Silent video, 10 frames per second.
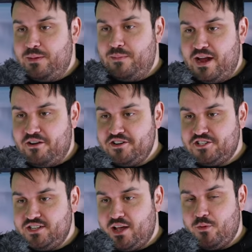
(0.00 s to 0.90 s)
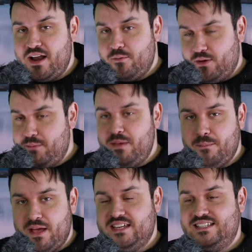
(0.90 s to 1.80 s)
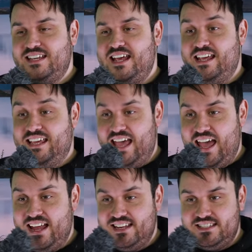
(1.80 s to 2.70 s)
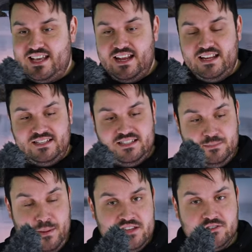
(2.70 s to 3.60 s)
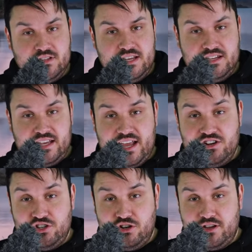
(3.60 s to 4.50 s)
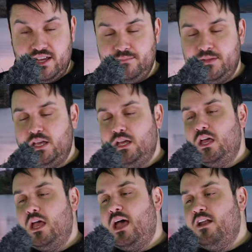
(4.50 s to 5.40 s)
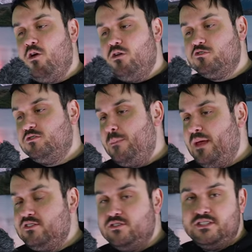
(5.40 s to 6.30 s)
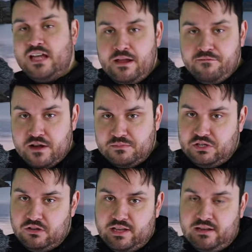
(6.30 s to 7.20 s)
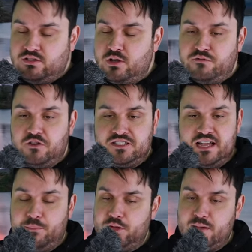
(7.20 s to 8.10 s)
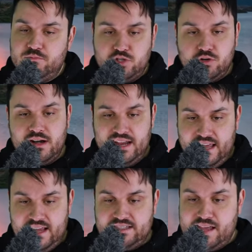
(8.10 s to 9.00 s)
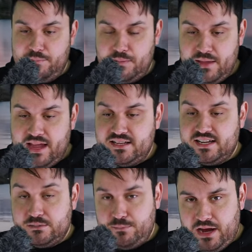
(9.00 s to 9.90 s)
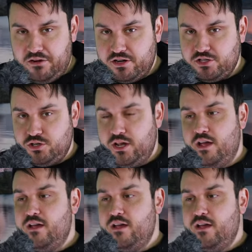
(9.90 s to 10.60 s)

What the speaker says: be bearish. Now, what I mean by saying can is that it depends on the indicators you're looking, and it also depends on the time frames you're looking. So for example, I'm sure a case can be made that's bearish